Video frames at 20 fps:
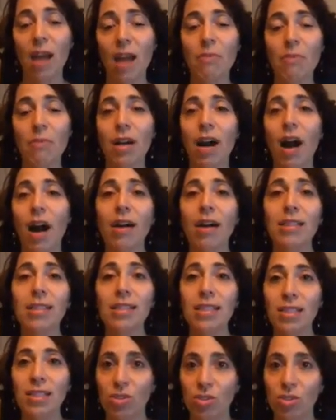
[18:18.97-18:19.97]
I'm a
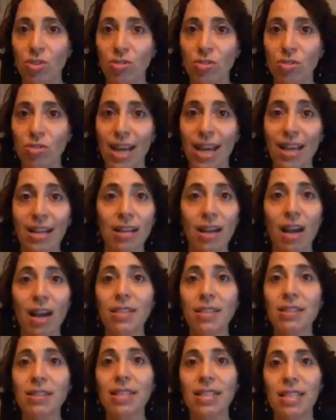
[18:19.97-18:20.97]
constant student and a
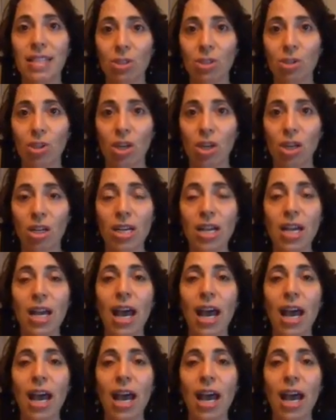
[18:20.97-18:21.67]
constant teacher.